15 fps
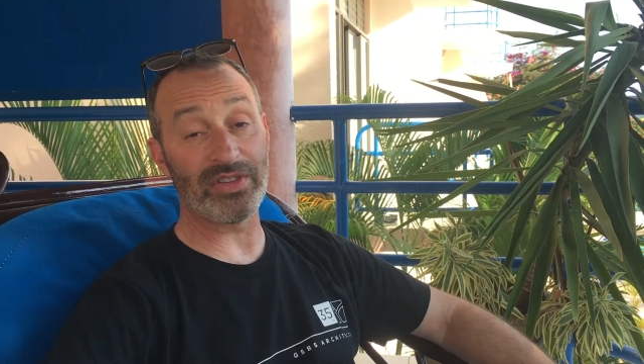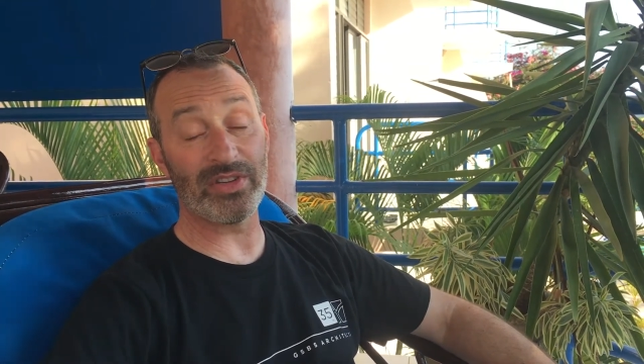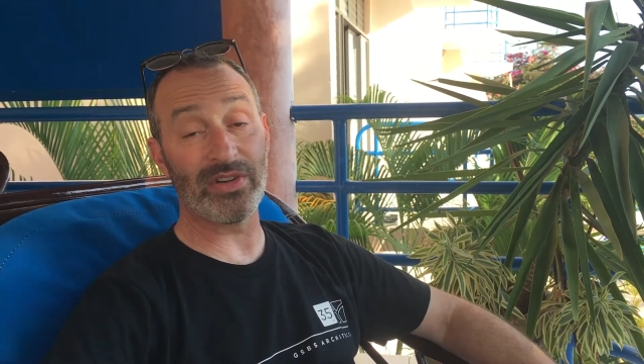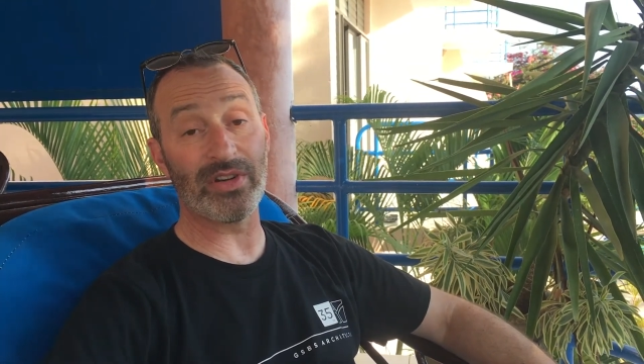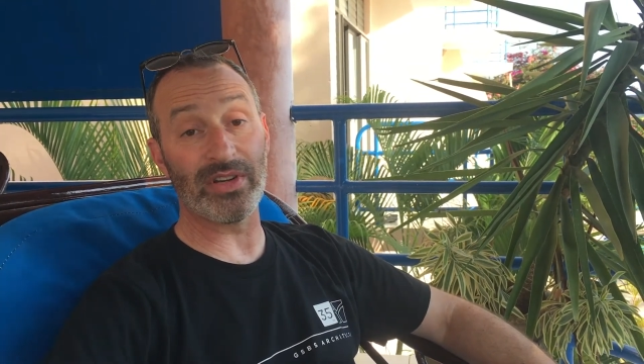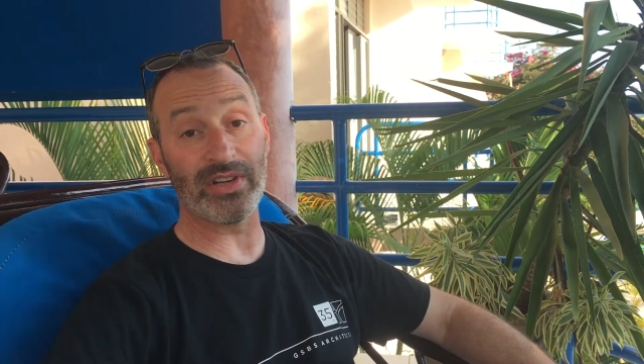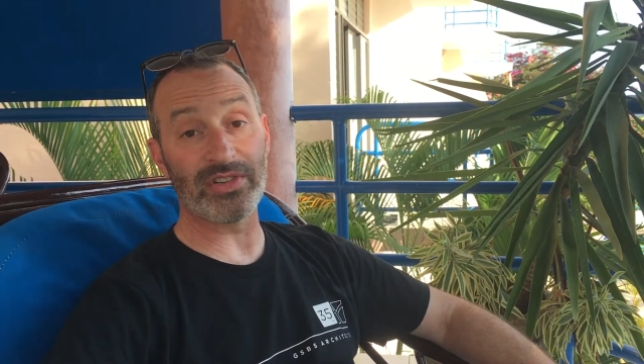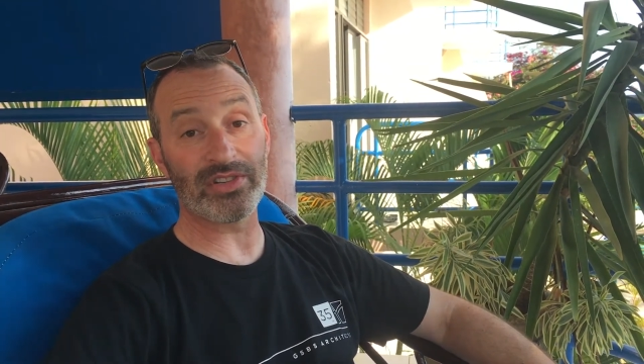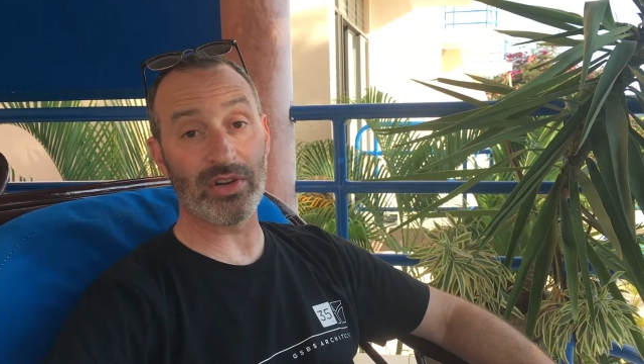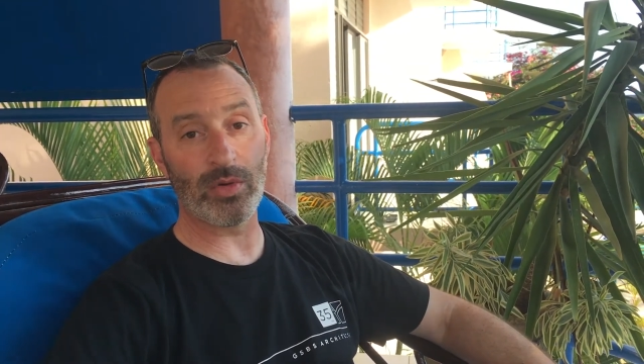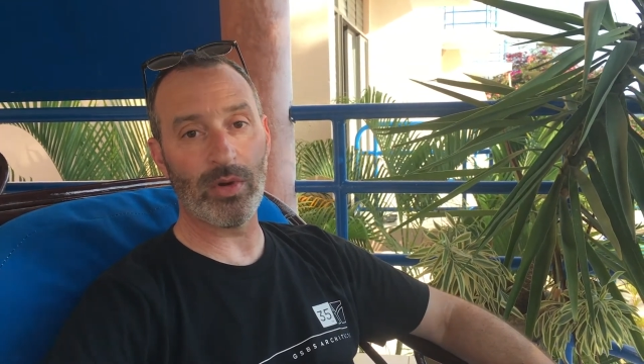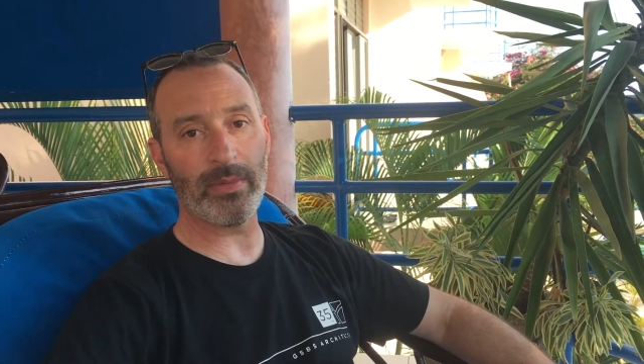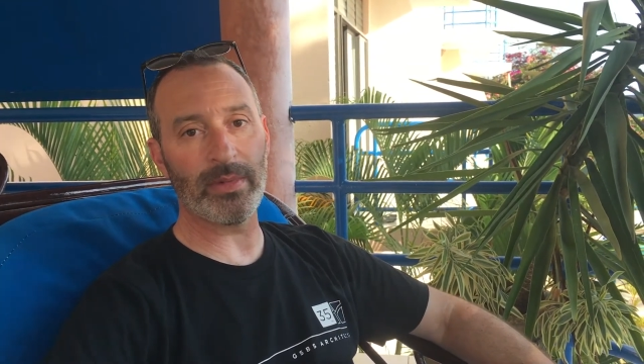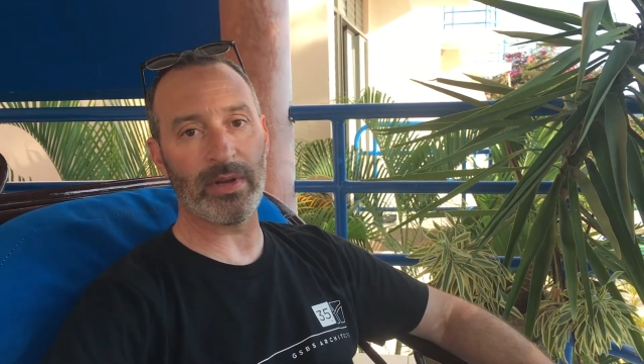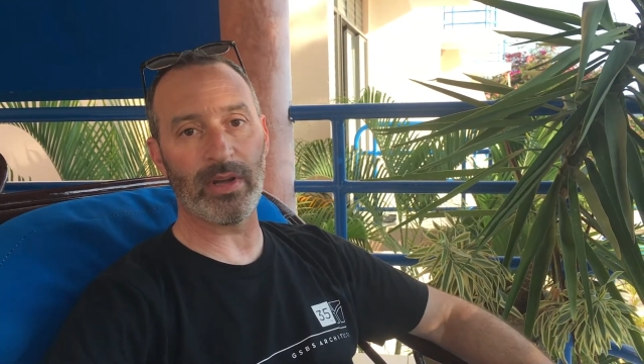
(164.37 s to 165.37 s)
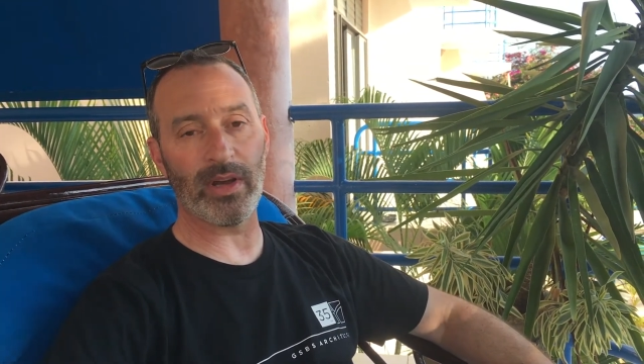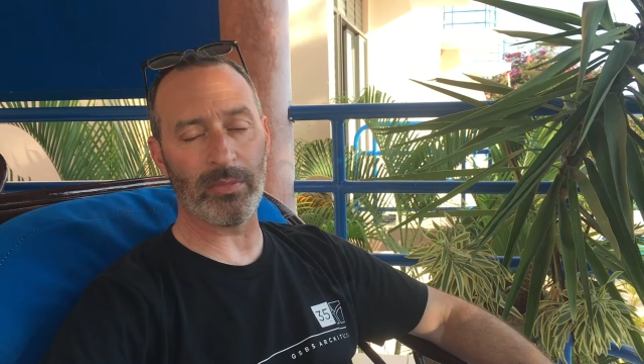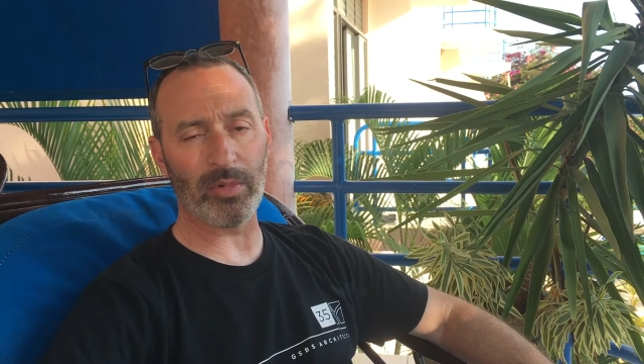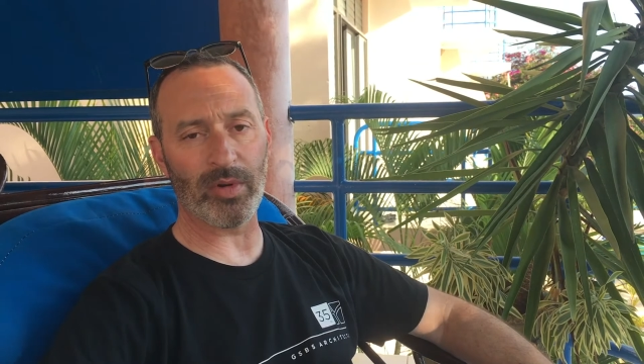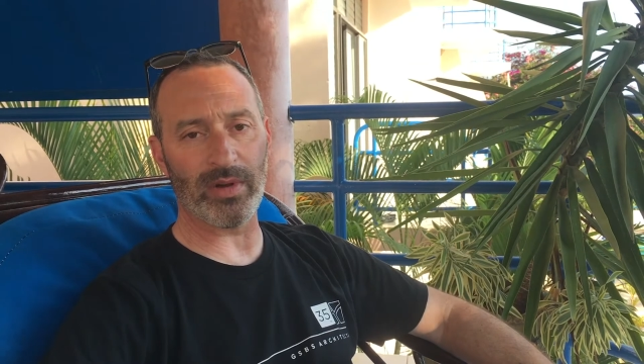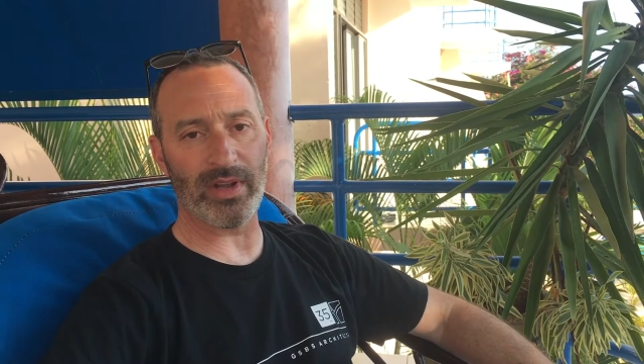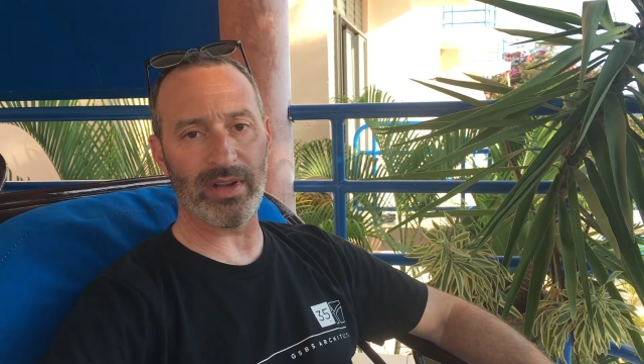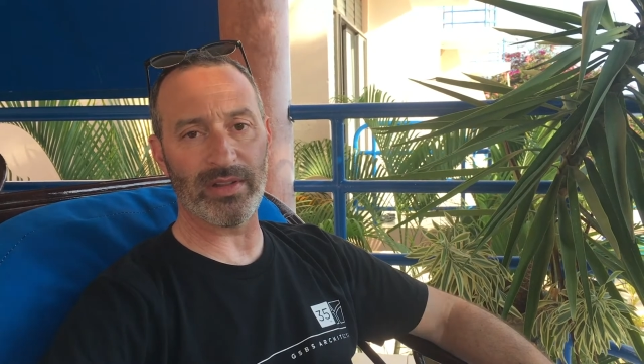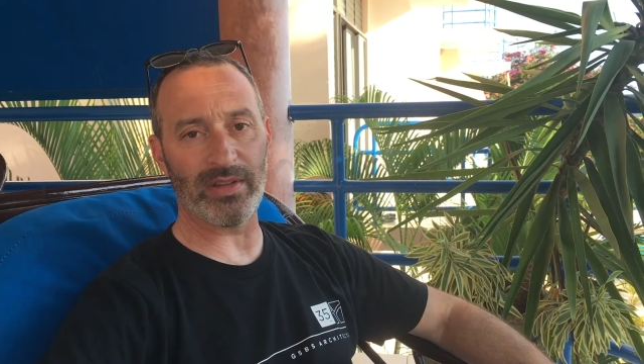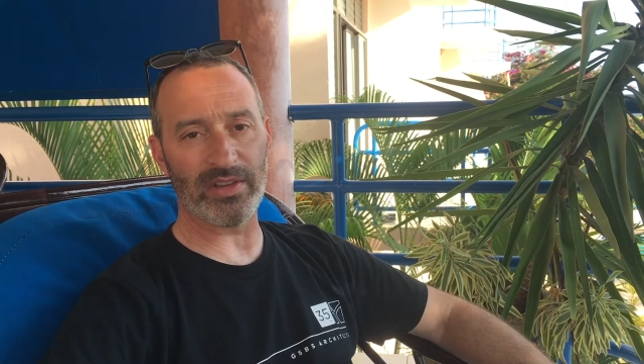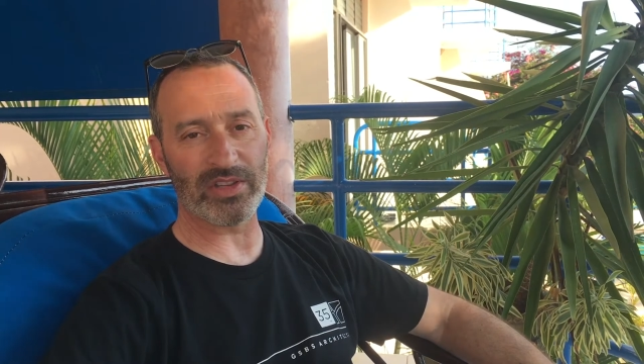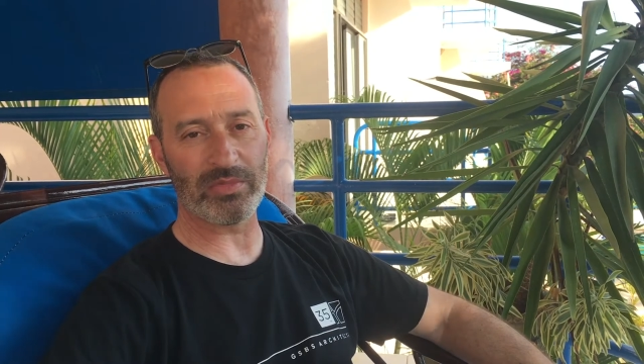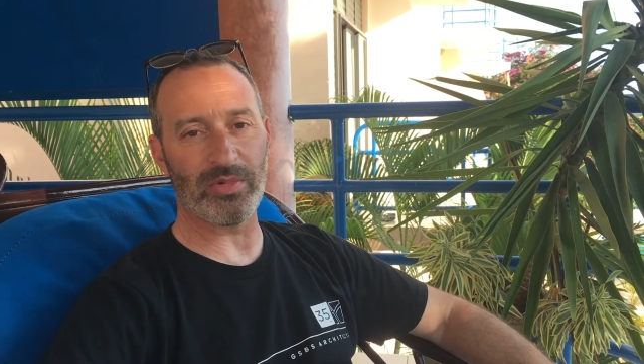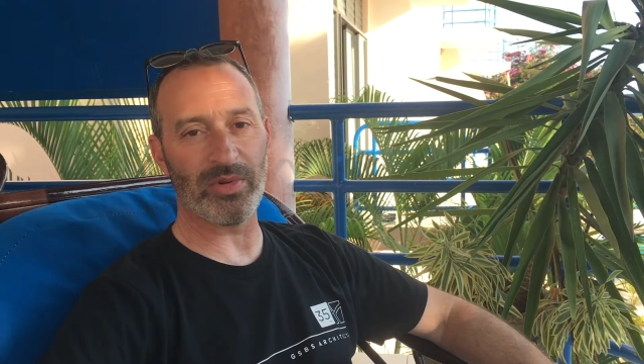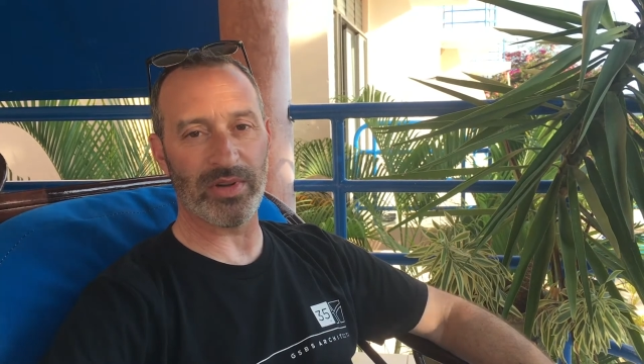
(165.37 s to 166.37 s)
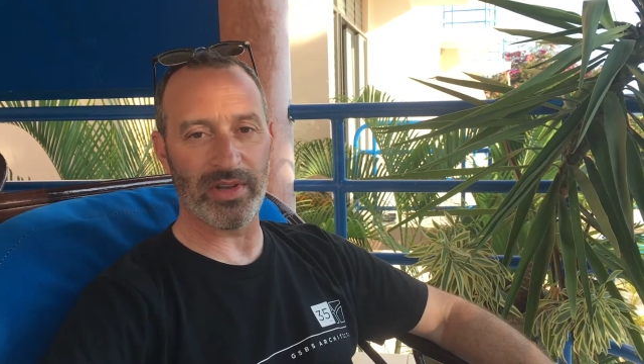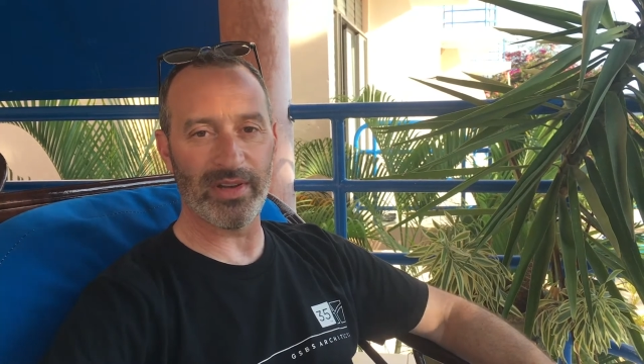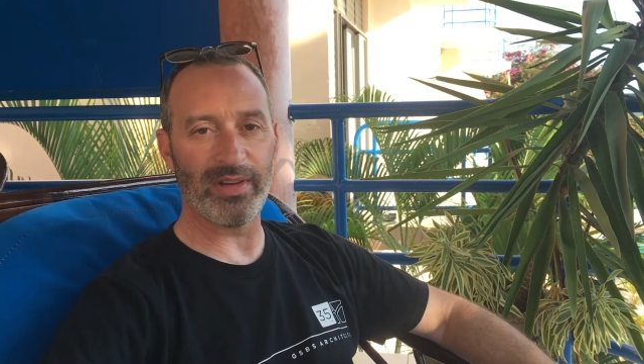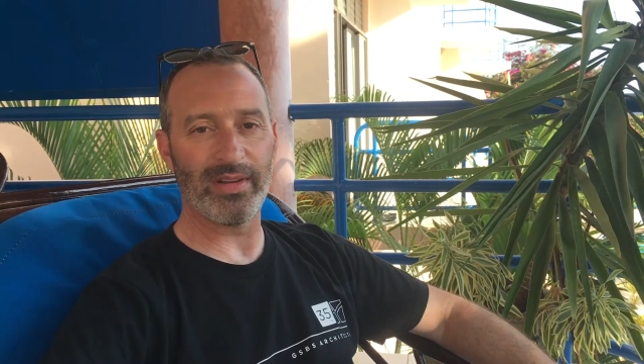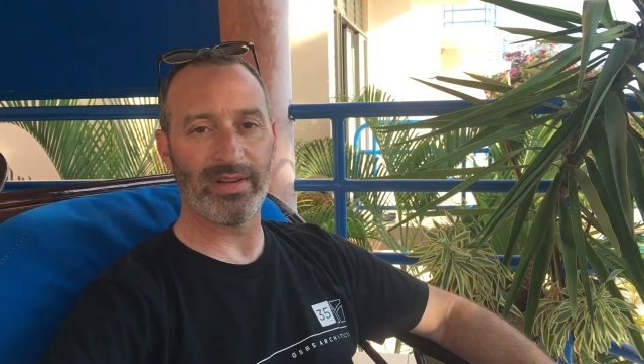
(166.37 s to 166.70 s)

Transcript: serious equipment upgrade at this point.